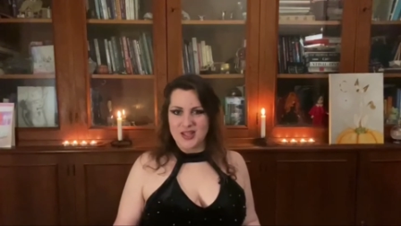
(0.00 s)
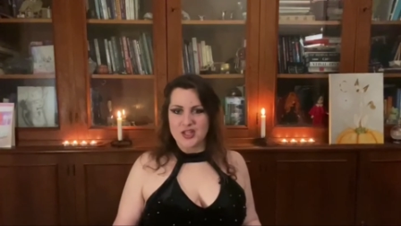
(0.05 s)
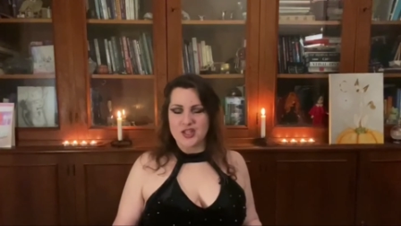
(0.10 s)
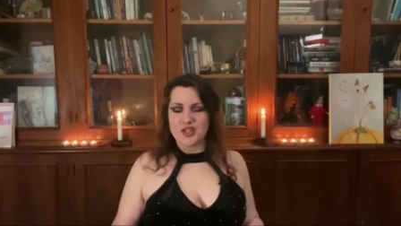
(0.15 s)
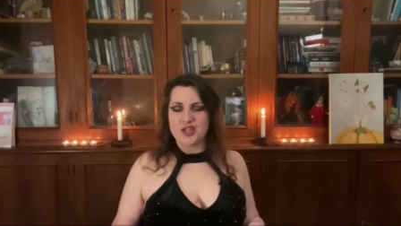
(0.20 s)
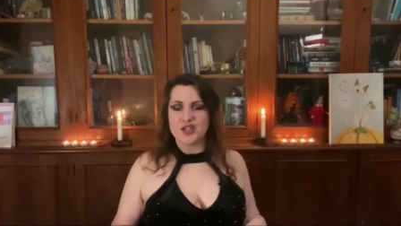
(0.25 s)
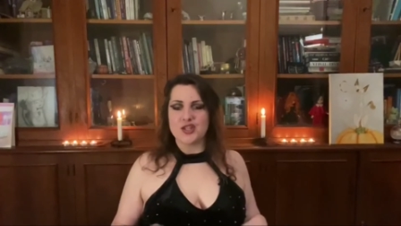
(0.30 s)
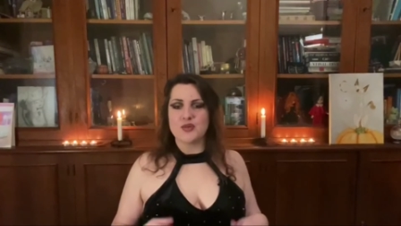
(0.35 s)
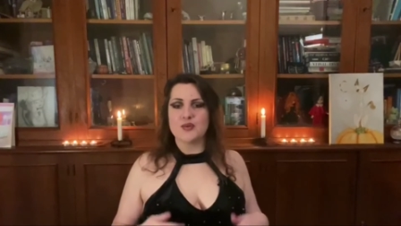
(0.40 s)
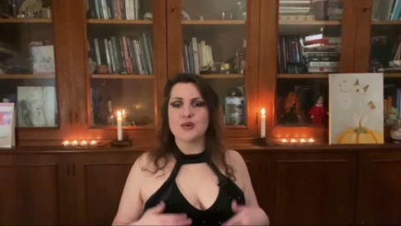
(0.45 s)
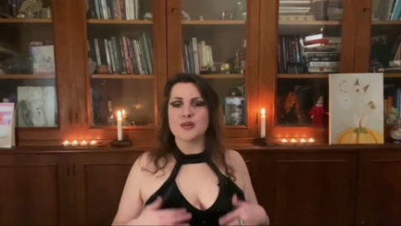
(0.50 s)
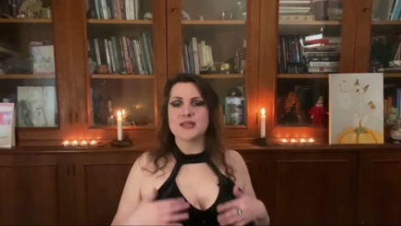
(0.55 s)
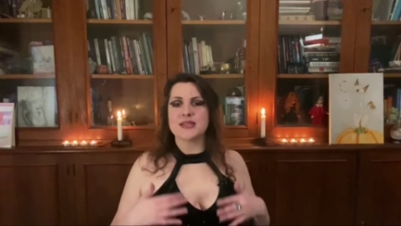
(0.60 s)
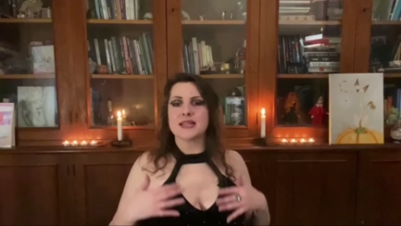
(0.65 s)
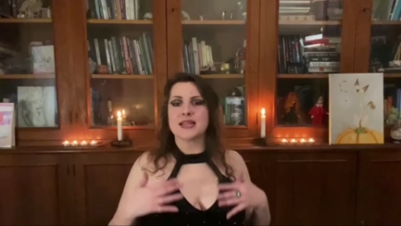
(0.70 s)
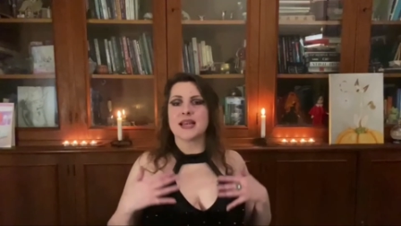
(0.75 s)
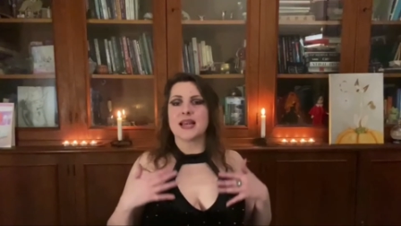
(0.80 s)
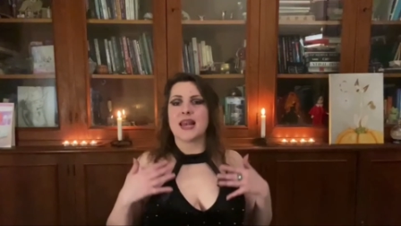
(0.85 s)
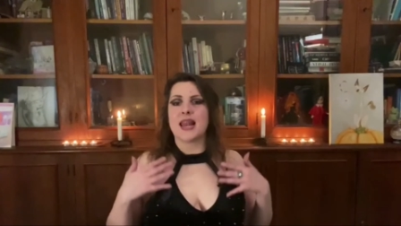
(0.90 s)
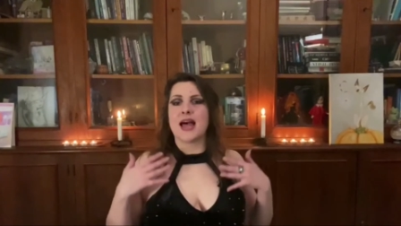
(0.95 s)
She
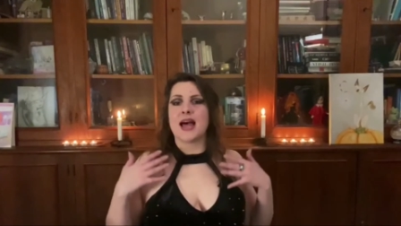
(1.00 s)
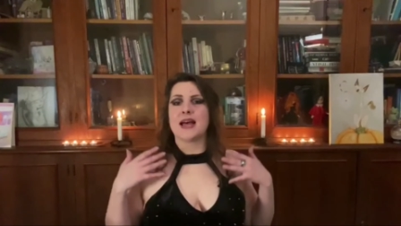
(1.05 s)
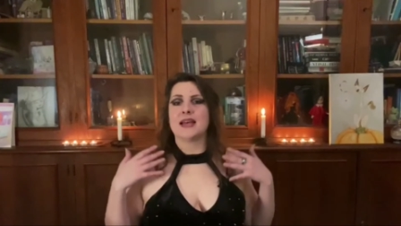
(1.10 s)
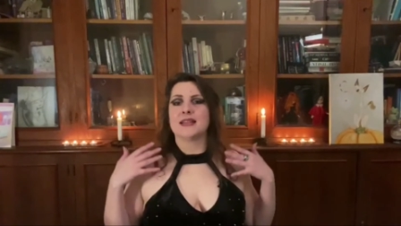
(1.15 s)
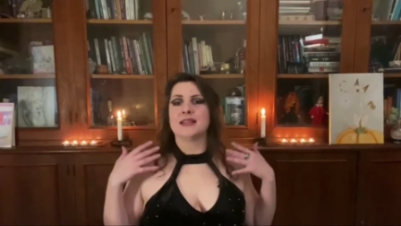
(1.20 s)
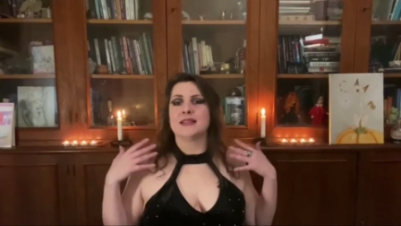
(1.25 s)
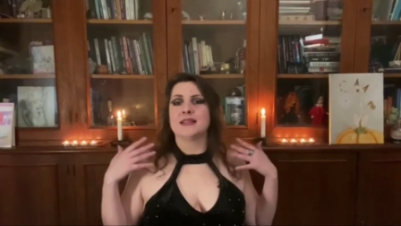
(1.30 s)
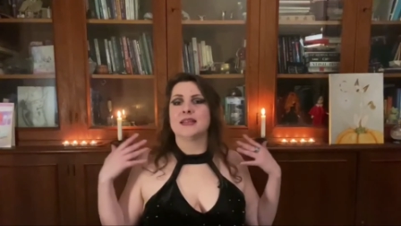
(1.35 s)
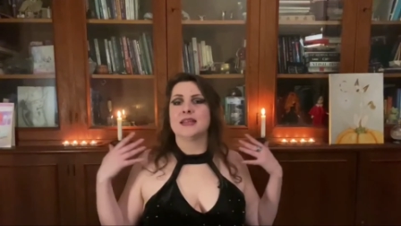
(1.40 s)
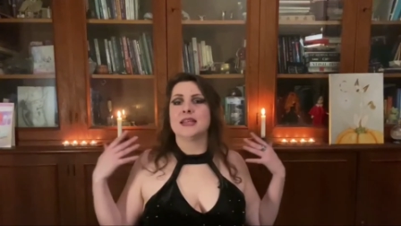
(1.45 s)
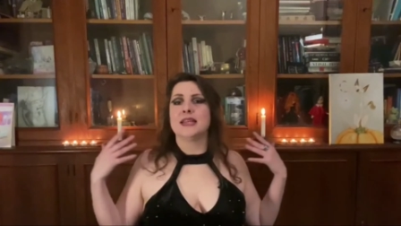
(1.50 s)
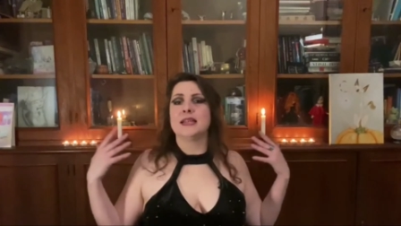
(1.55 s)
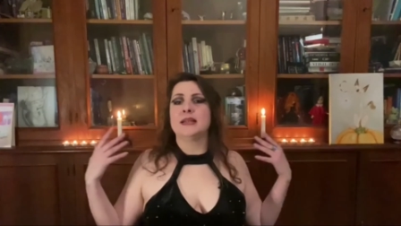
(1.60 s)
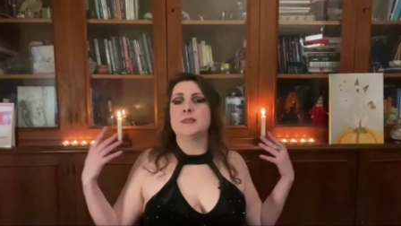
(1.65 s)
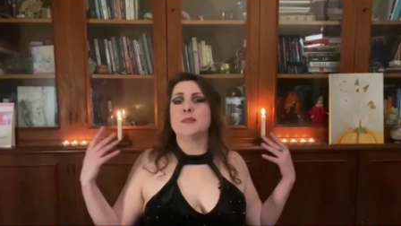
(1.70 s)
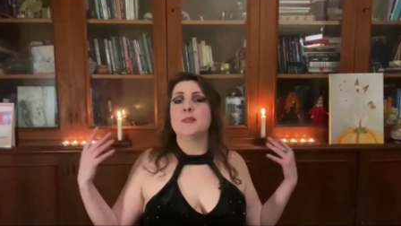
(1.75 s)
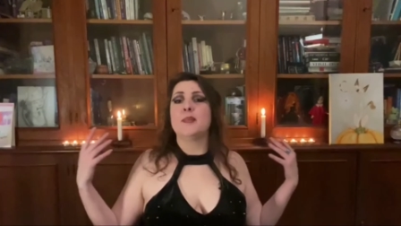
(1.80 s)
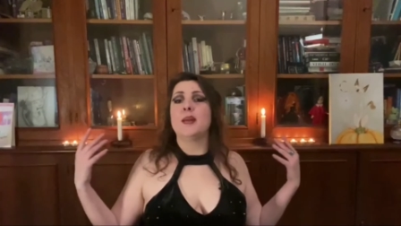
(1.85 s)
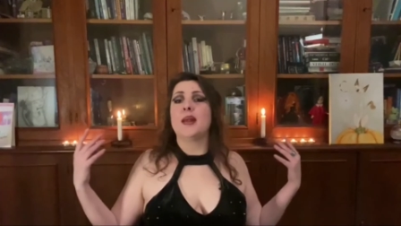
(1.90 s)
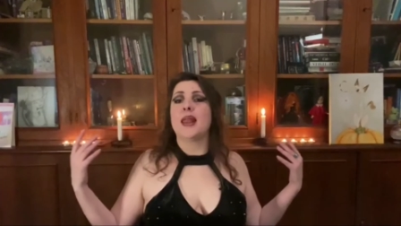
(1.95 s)
was clad
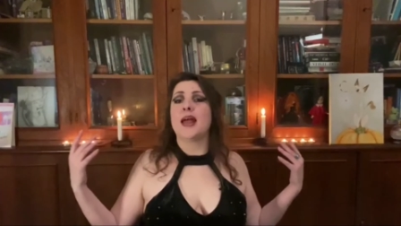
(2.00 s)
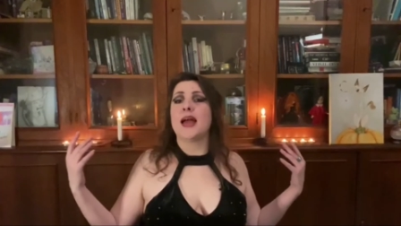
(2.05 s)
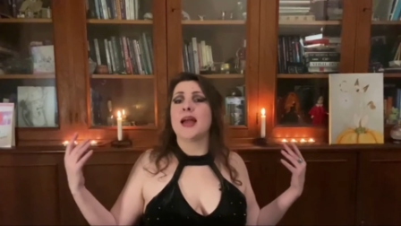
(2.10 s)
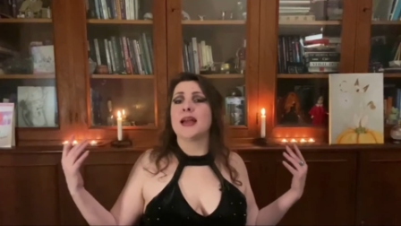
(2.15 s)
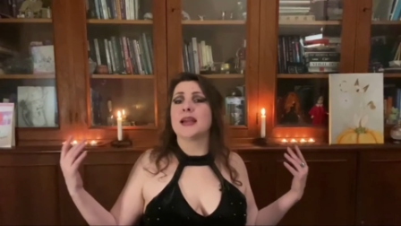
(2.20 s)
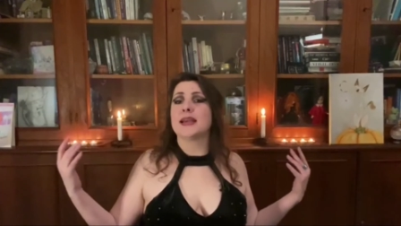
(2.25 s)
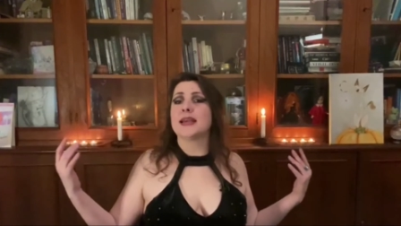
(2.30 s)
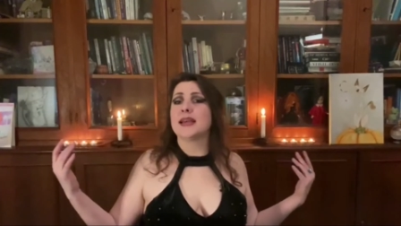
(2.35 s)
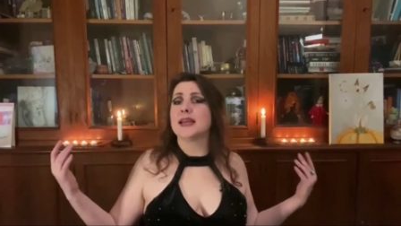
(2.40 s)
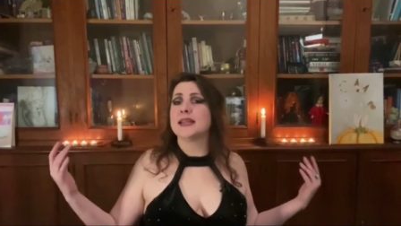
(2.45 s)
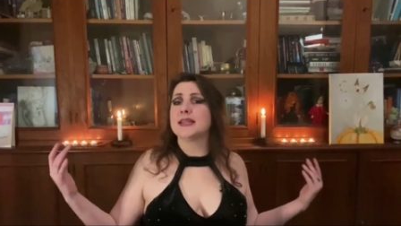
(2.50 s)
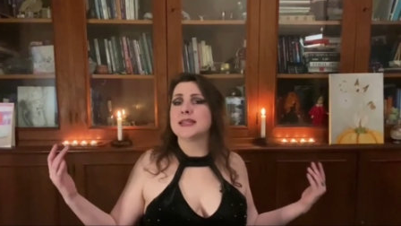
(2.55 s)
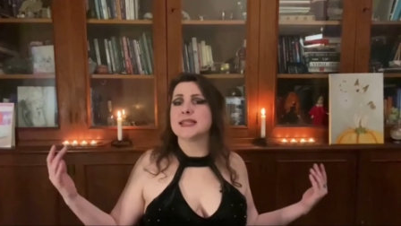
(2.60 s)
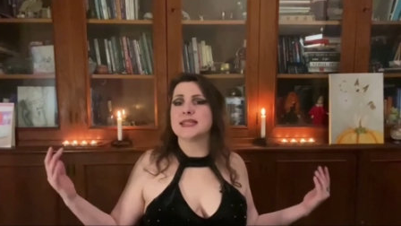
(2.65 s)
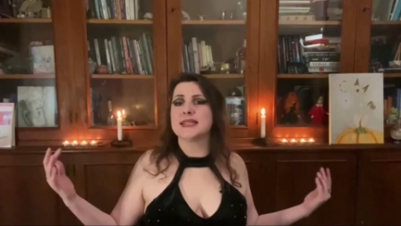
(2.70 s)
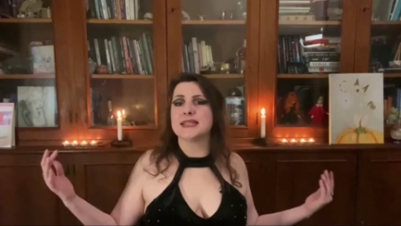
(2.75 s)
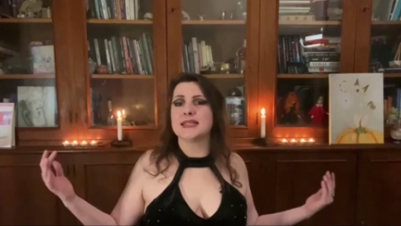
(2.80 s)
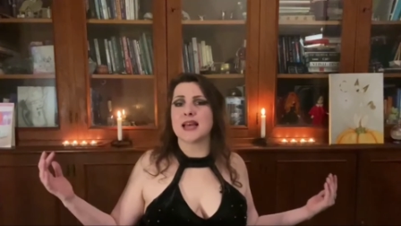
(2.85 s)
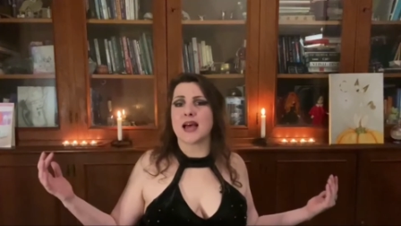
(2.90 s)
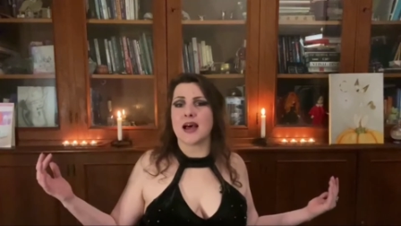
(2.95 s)
in black and
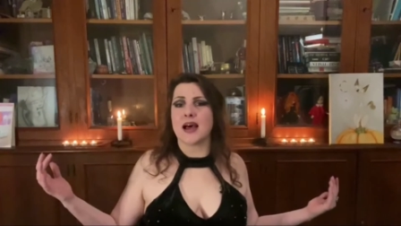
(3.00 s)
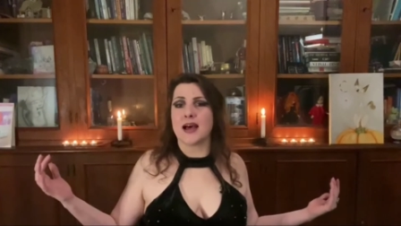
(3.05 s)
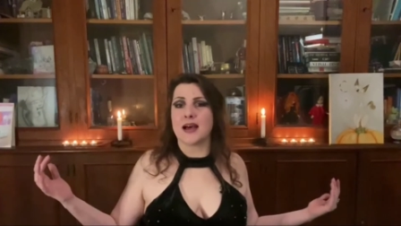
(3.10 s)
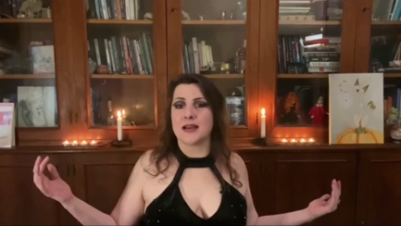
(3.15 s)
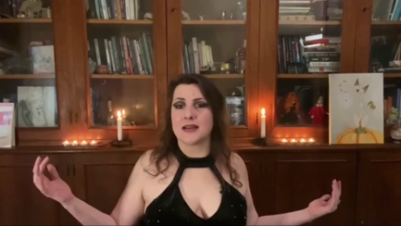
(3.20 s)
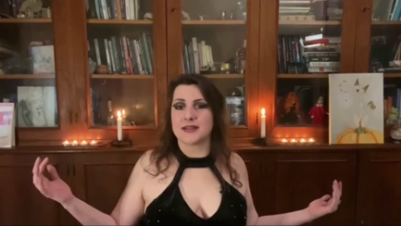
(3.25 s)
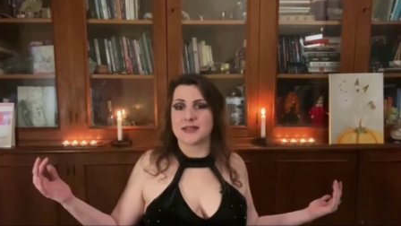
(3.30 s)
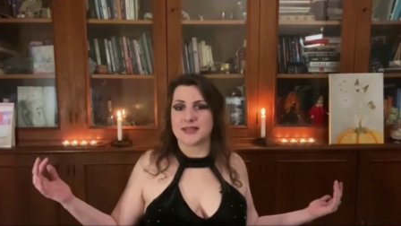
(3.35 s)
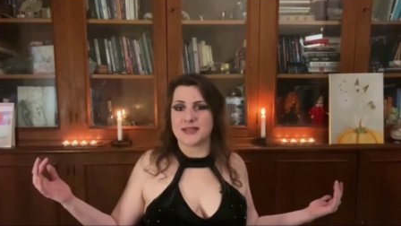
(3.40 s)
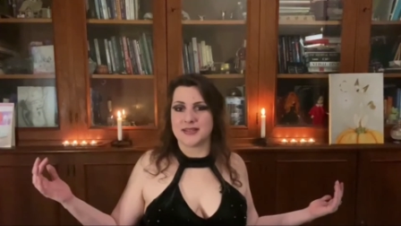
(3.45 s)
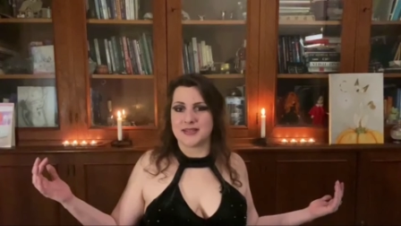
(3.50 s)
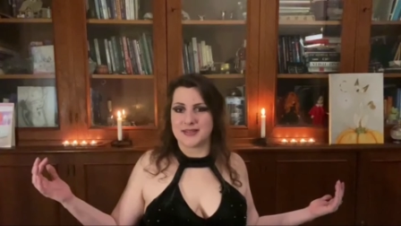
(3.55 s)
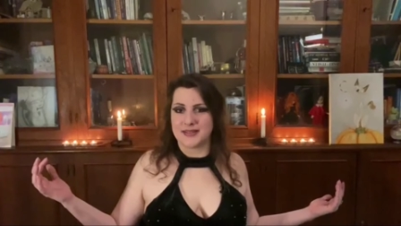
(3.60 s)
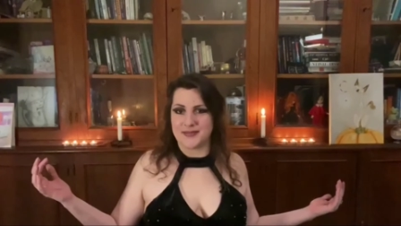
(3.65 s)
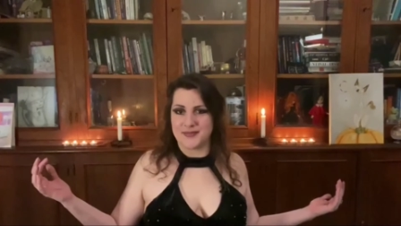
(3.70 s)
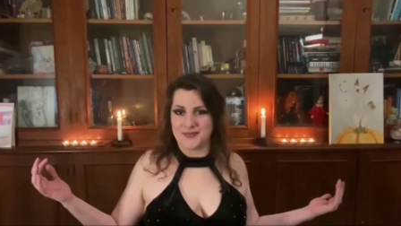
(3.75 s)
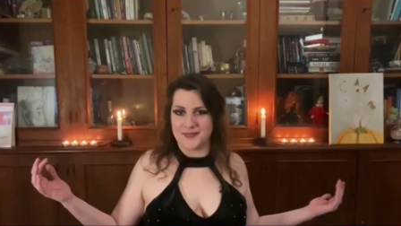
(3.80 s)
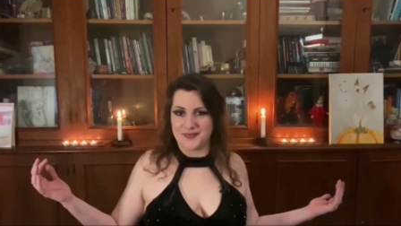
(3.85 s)
stars.